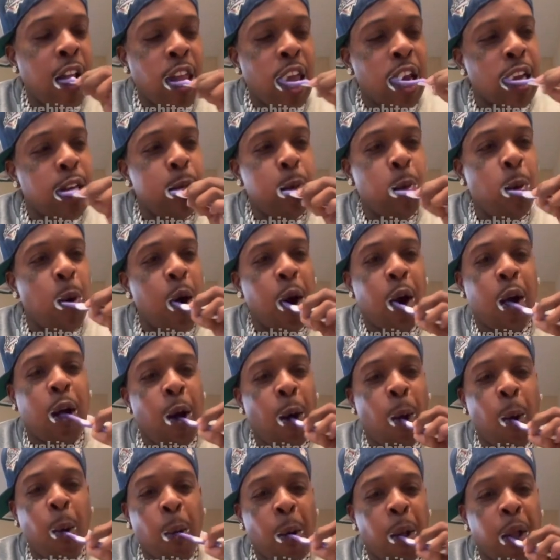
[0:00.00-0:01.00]
Now you wanna
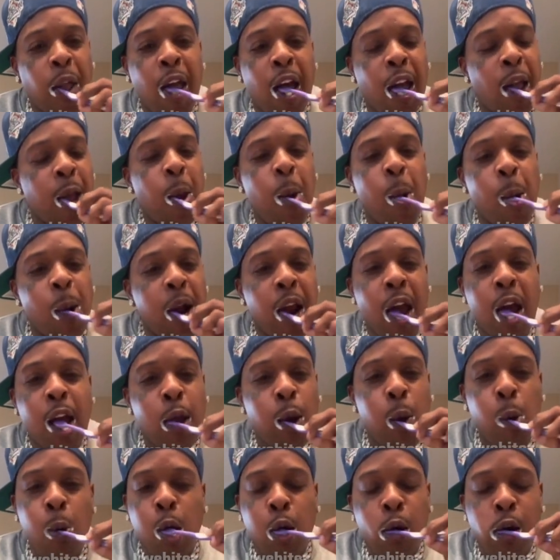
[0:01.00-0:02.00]
go, now you
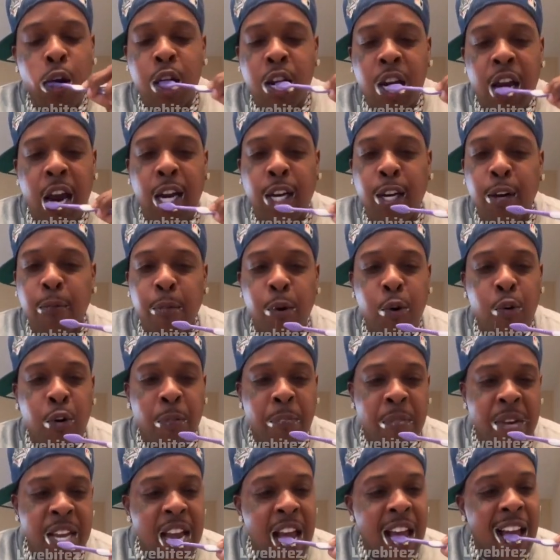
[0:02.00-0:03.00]
wanna shake the
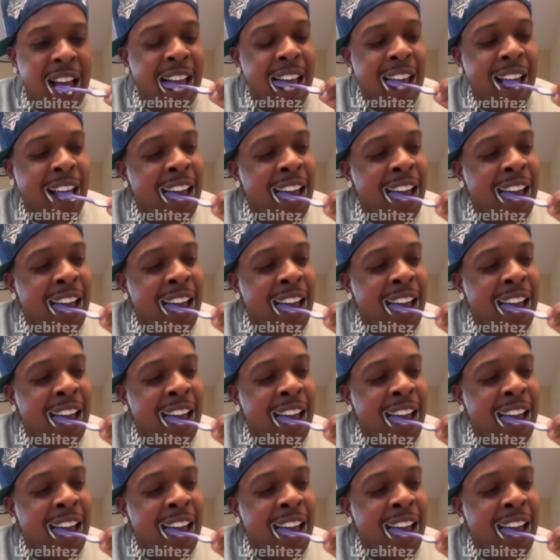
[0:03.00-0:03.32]
booty meat.